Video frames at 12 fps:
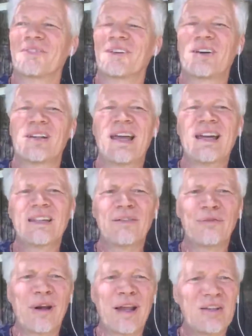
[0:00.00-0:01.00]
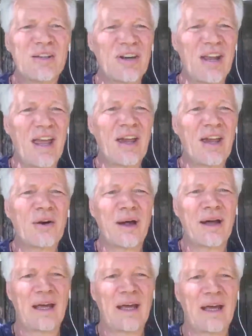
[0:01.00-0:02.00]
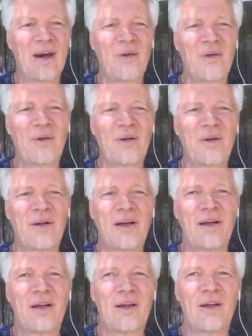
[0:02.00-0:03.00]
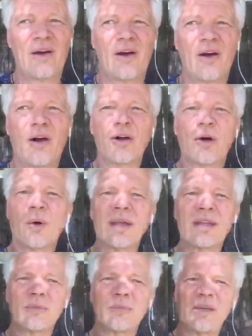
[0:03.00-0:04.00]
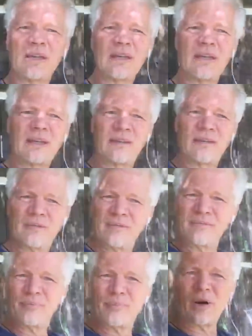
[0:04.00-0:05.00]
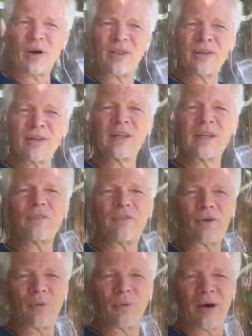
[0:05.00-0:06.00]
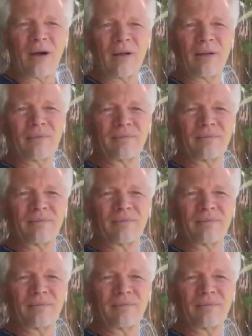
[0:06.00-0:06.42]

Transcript: Collective rage and anger right now are going to be part of the deal for a while.